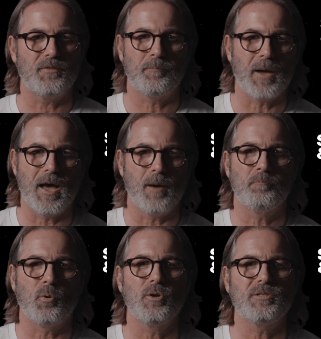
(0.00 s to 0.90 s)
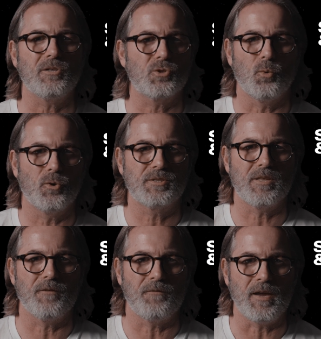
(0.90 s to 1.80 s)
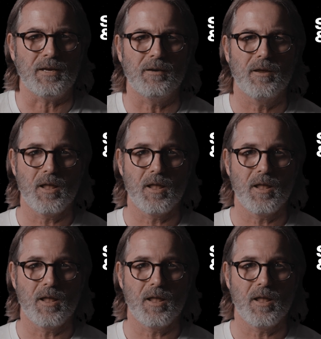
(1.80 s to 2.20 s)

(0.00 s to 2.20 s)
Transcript: the palm pointing towards their feet